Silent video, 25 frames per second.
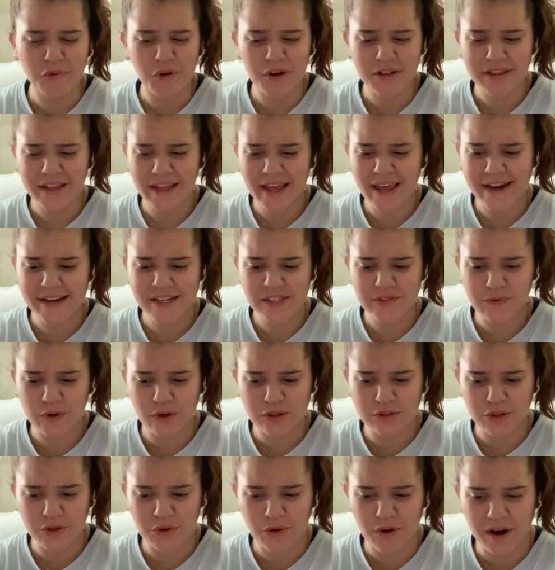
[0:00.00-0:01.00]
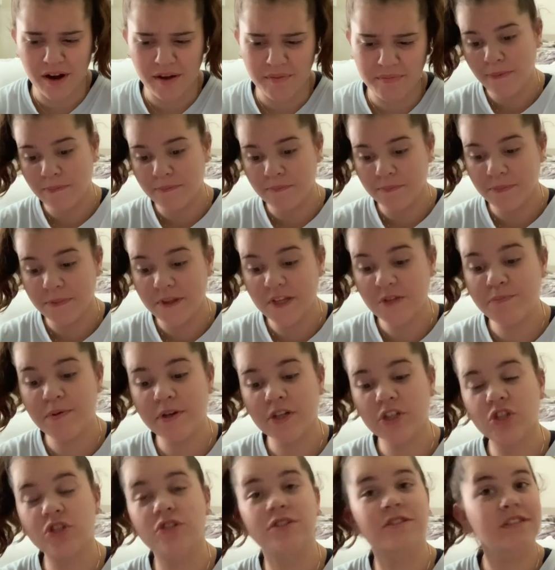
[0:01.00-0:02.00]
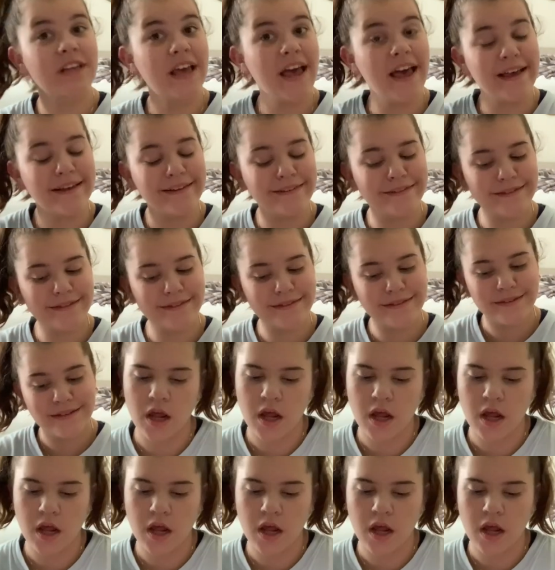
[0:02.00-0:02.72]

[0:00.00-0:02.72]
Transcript: What the heck is Versagram? This picture says,